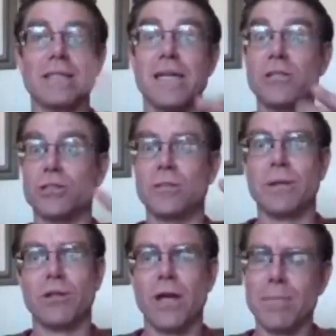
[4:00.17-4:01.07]
continues to
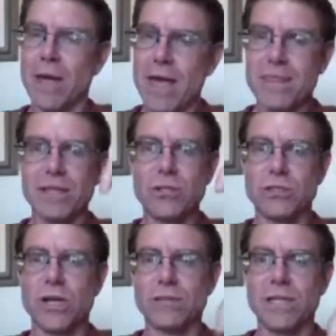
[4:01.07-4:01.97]
build up, that you
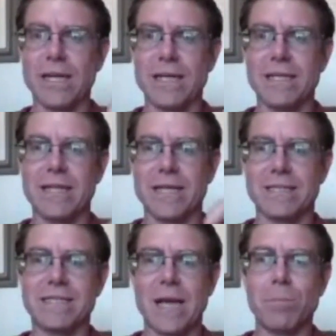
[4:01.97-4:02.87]
start to get the
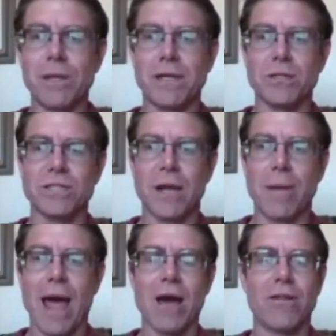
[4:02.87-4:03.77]
step leaders
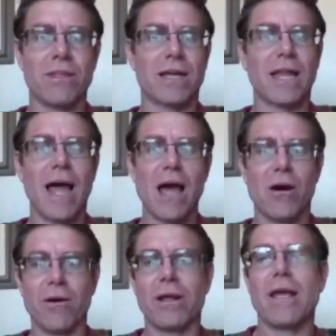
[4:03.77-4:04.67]
come out of the
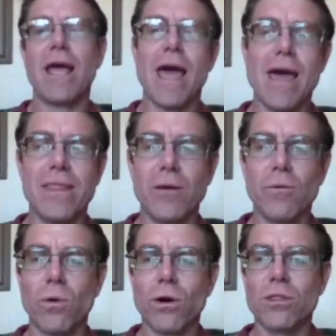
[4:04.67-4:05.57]
cloud, and they
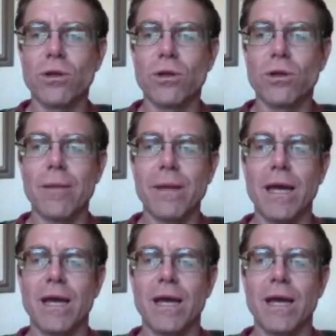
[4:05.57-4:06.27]
work their way. Let me,